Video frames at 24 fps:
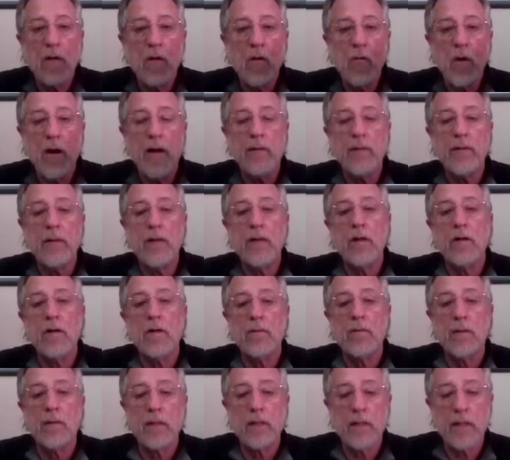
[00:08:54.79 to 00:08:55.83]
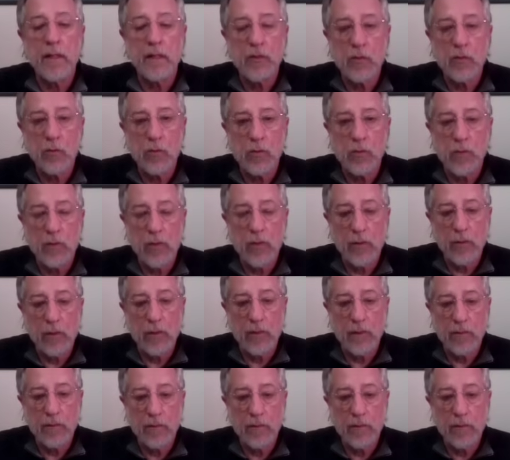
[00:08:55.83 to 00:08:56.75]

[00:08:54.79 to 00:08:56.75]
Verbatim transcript: Right there, the connection was broken.